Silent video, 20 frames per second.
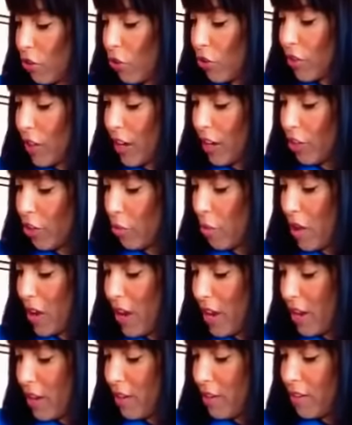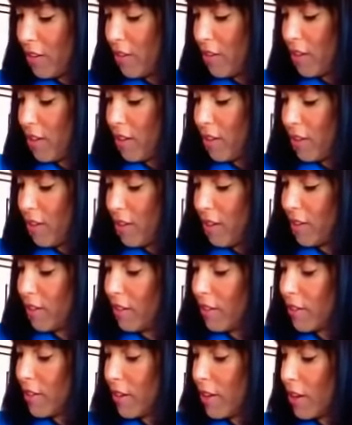take your band, this
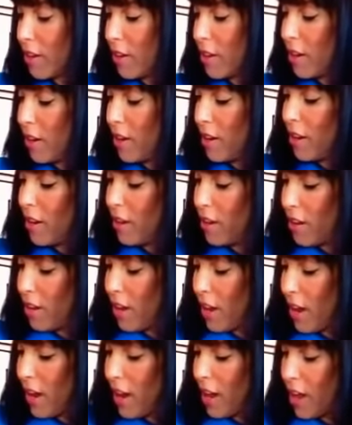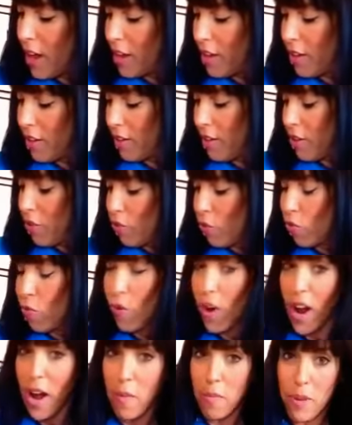is it, and
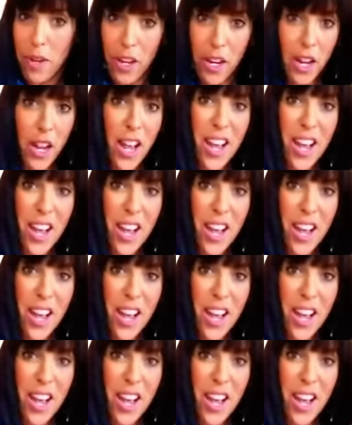wrap it.